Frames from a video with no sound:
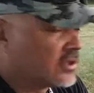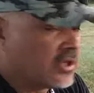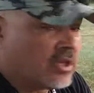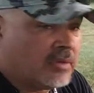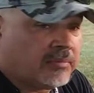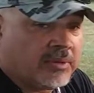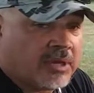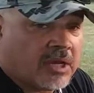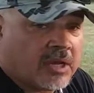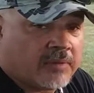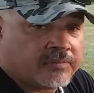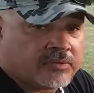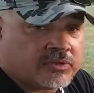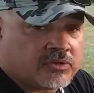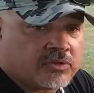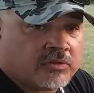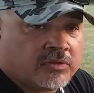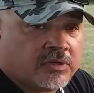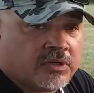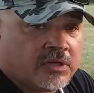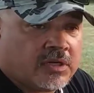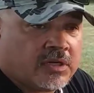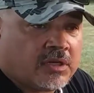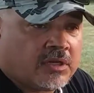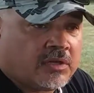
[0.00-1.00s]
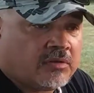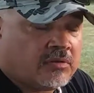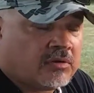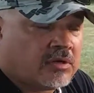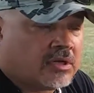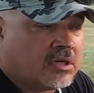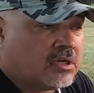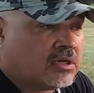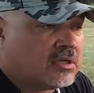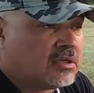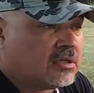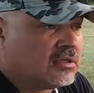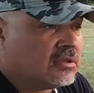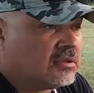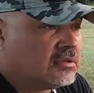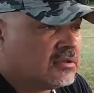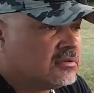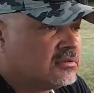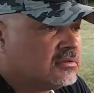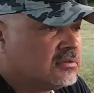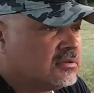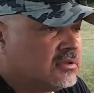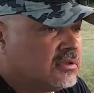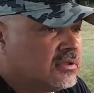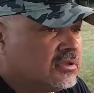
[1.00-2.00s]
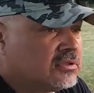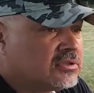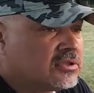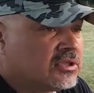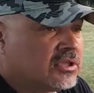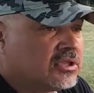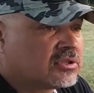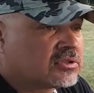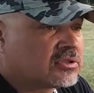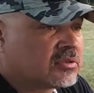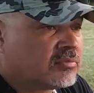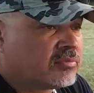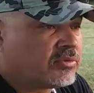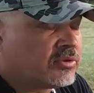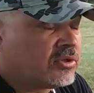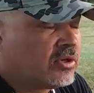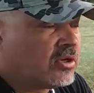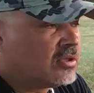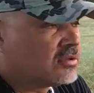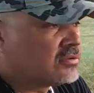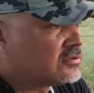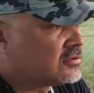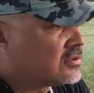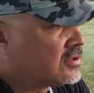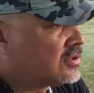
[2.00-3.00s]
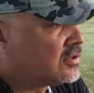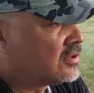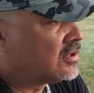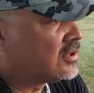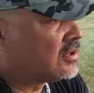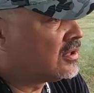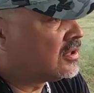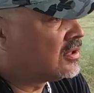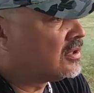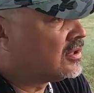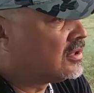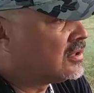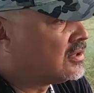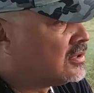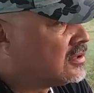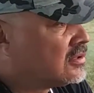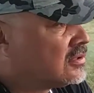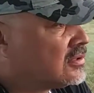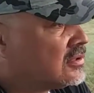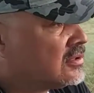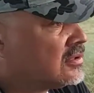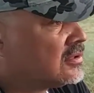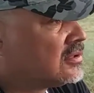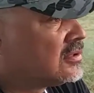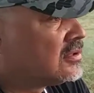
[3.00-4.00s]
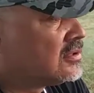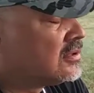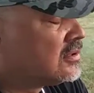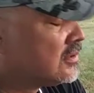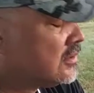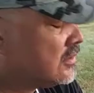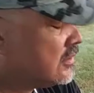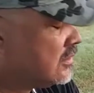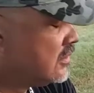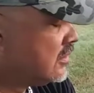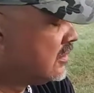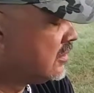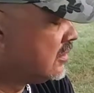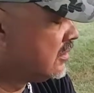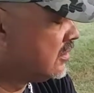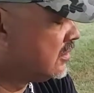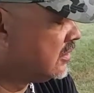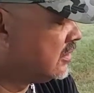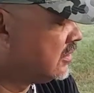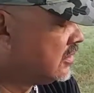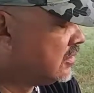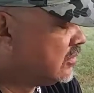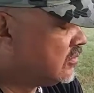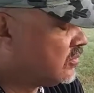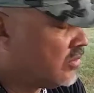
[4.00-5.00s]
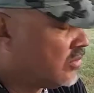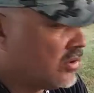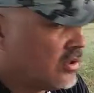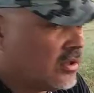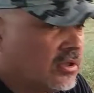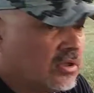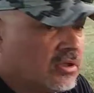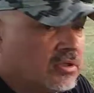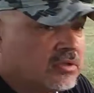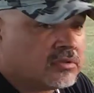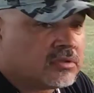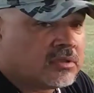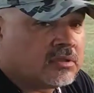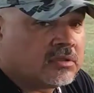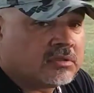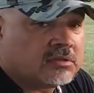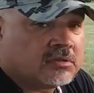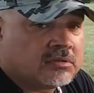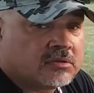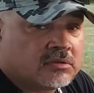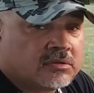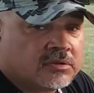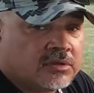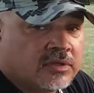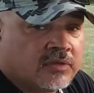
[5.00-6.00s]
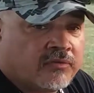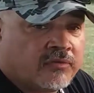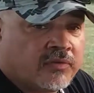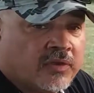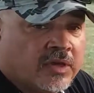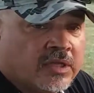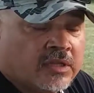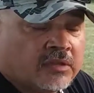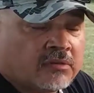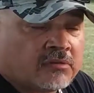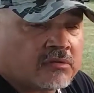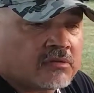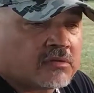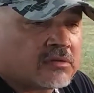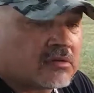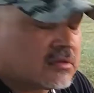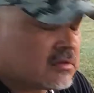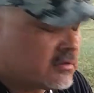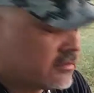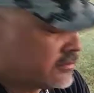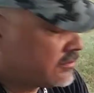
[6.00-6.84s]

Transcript: giving me the opportunity to share some thoughts on world events.